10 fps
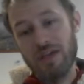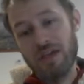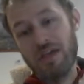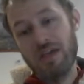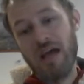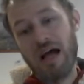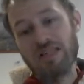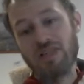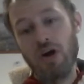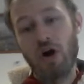it
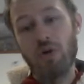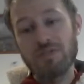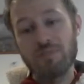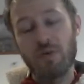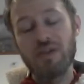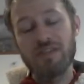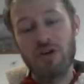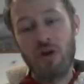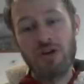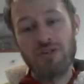has to always point
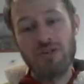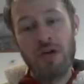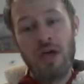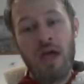north.